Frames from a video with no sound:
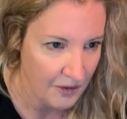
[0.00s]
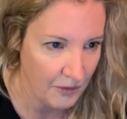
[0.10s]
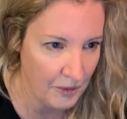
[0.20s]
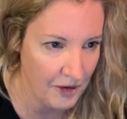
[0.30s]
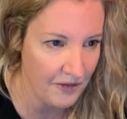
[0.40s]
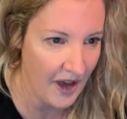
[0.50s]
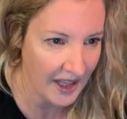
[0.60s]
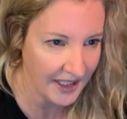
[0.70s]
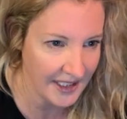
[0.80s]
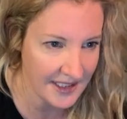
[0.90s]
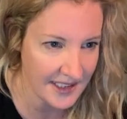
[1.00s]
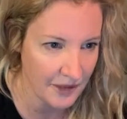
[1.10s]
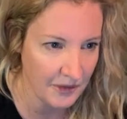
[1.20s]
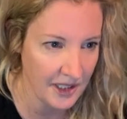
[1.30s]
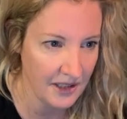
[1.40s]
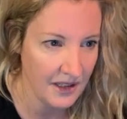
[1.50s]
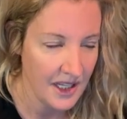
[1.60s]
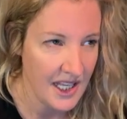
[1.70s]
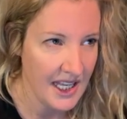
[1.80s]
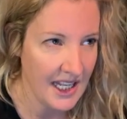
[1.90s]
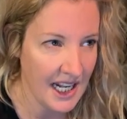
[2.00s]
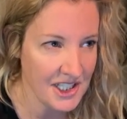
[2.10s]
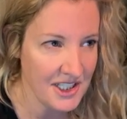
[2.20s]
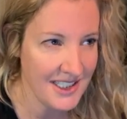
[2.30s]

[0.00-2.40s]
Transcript: When we validate someone, it actually